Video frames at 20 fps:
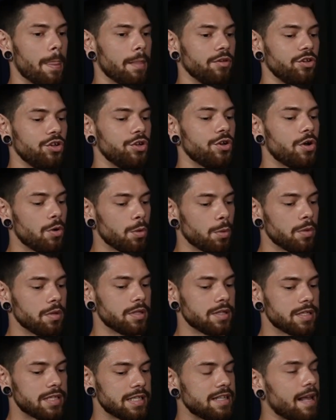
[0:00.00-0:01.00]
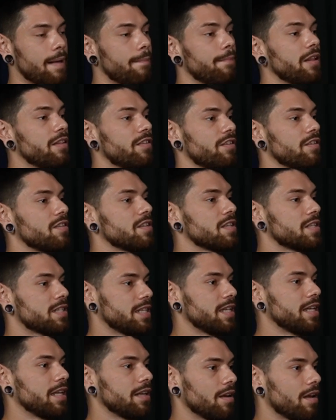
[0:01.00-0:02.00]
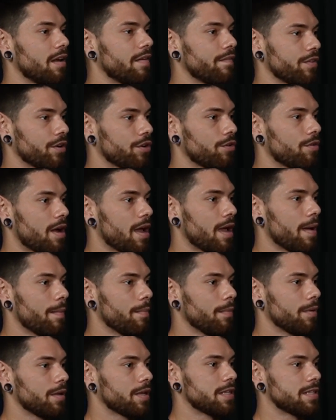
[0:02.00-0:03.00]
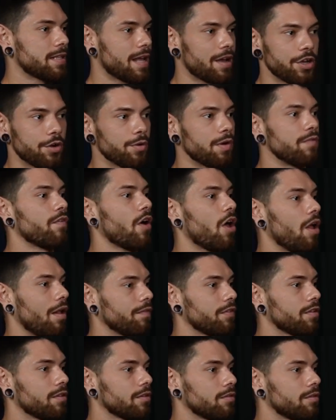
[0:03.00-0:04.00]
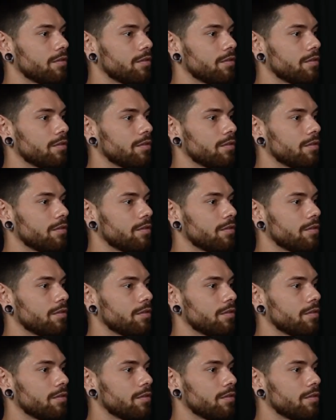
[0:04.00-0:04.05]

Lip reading: you don't step into the scene of the crime because now you're involved.